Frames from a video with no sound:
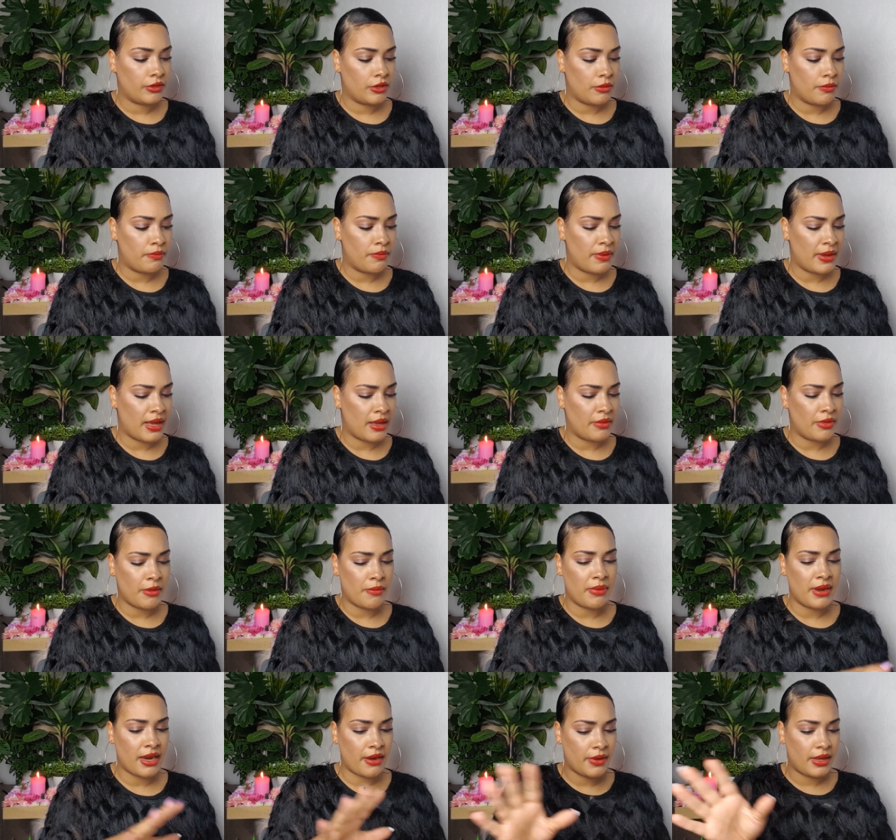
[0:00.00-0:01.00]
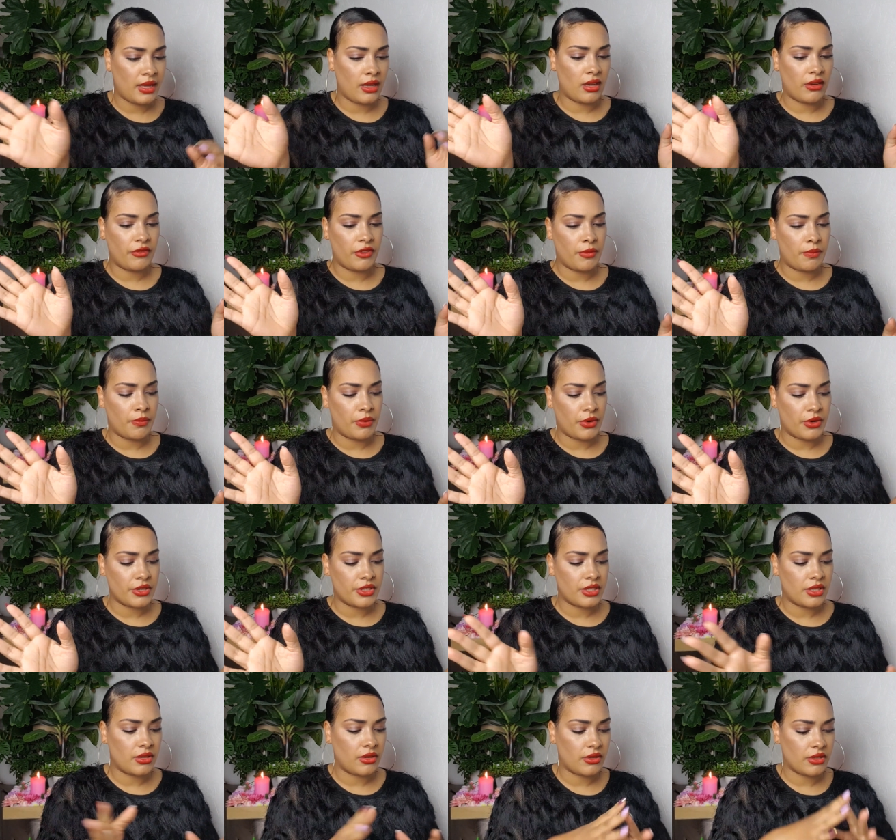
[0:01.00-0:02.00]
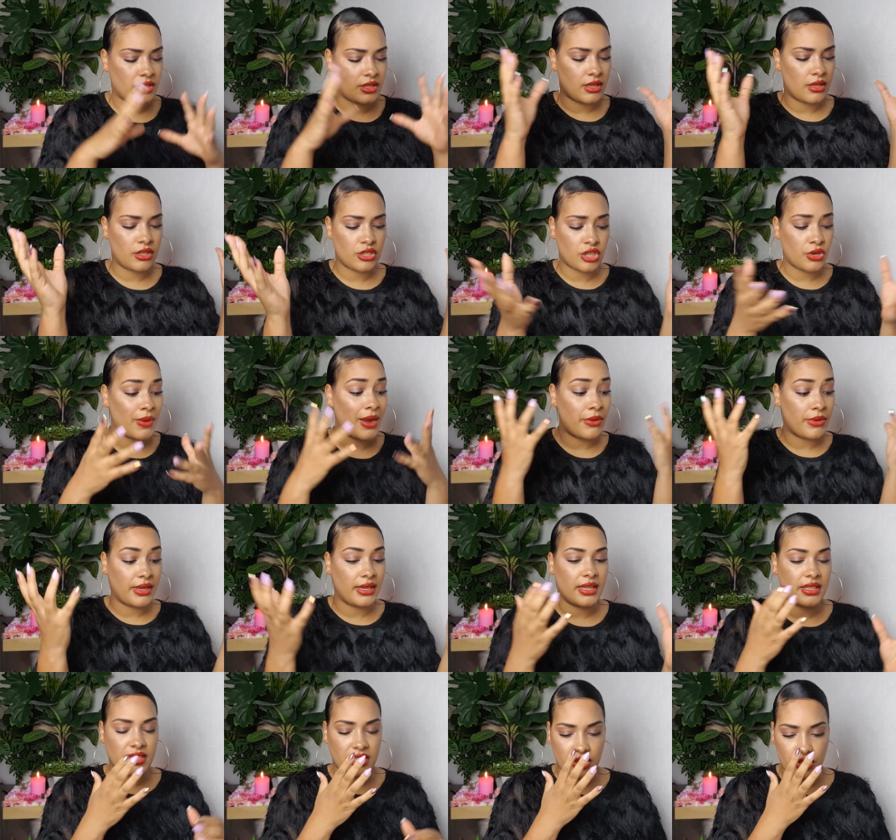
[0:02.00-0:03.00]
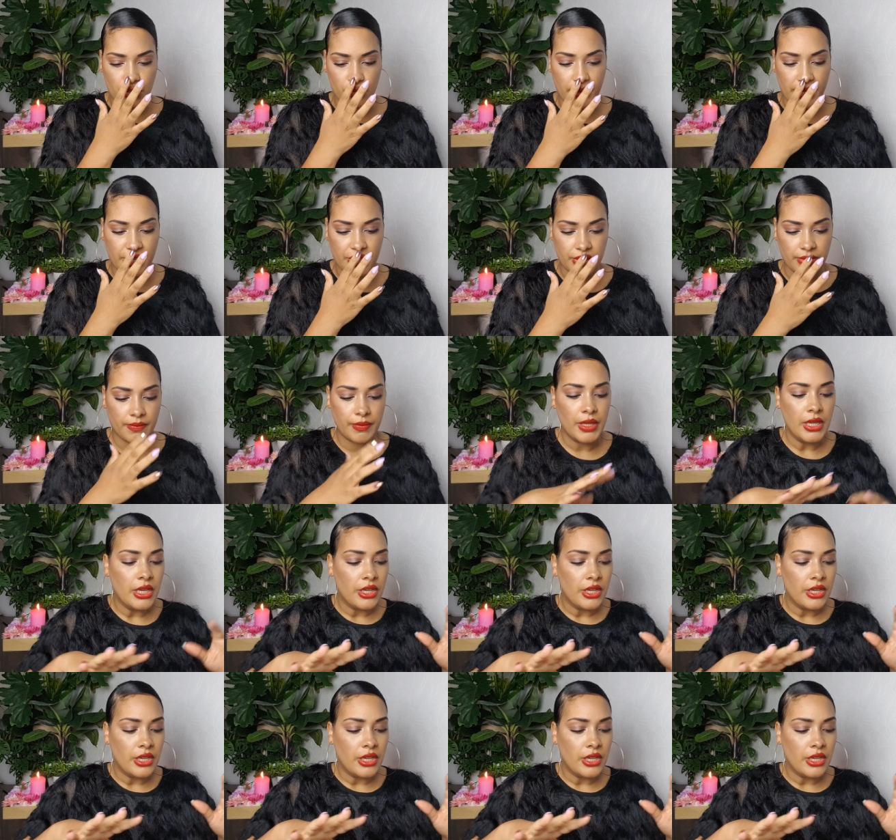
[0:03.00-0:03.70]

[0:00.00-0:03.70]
the, the burying of the person or surrounding that situation.